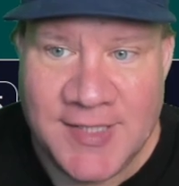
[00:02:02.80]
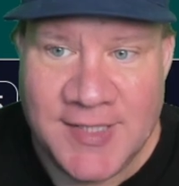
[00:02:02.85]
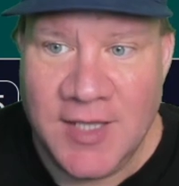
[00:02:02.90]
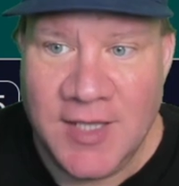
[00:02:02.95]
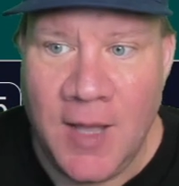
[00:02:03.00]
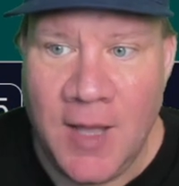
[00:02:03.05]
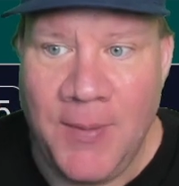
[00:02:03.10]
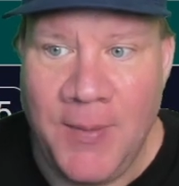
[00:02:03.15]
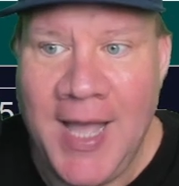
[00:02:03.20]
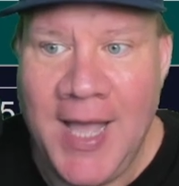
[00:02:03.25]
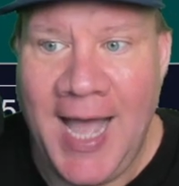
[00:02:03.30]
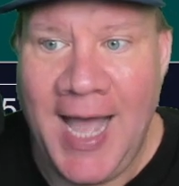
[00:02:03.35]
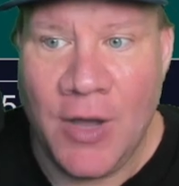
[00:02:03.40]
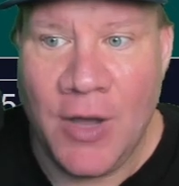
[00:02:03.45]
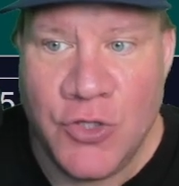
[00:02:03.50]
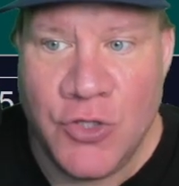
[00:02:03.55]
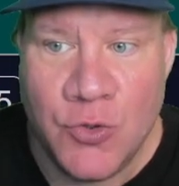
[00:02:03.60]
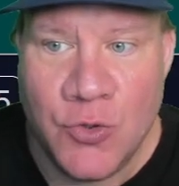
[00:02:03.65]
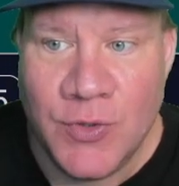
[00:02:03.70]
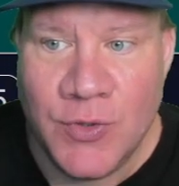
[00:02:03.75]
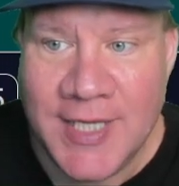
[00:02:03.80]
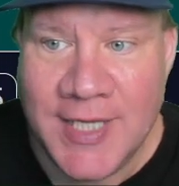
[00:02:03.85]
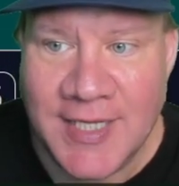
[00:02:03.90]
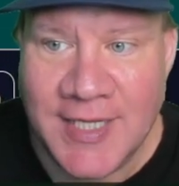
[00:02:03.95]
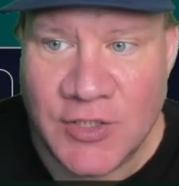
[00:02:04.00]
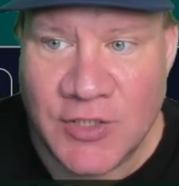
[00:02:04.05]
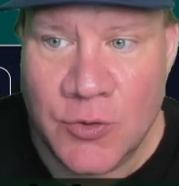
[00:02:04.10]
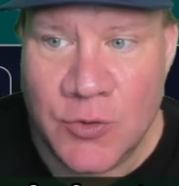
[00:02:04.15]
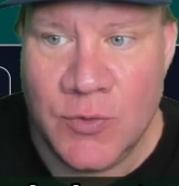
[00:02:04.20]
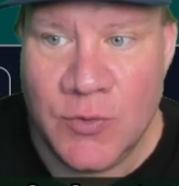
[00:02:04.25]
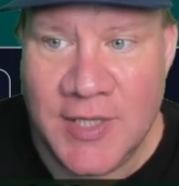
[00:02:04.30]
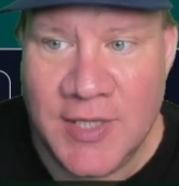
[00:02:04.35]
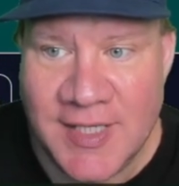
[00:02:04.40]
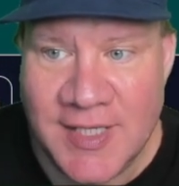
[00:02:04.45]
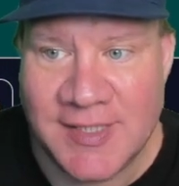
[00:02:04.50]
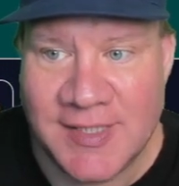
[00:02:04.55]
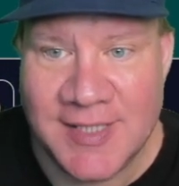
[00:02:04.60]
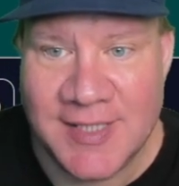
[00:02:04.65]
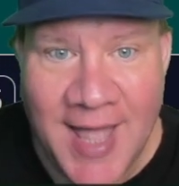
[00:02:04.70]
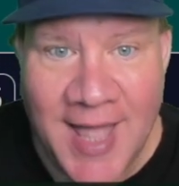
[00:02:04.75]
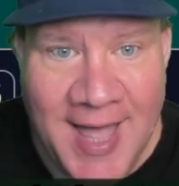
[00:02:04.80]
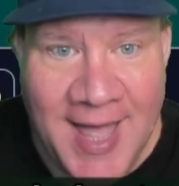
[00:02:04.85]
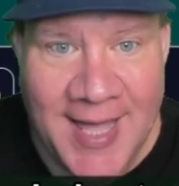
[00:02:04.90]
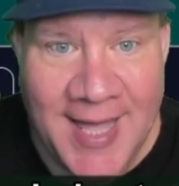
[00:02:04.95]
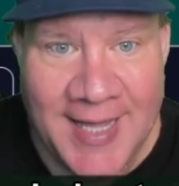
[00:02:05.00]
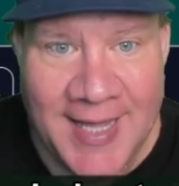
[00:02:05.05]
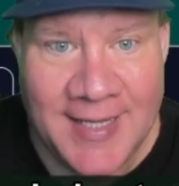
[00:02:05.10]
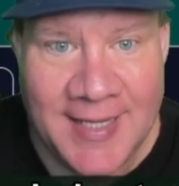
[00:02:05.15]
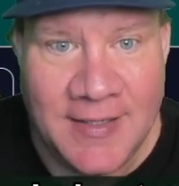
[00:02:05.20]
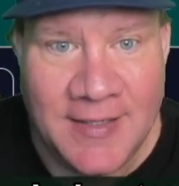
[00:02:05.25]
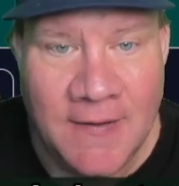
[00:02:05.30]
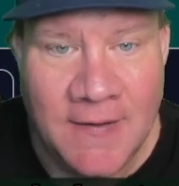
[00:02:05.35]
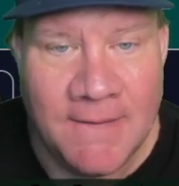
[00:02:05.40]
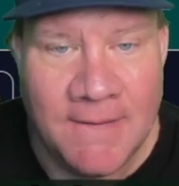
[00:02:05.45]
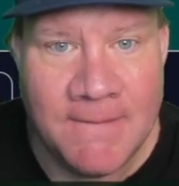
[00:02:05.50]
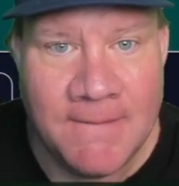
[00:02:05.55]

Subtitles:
up how you get to this line,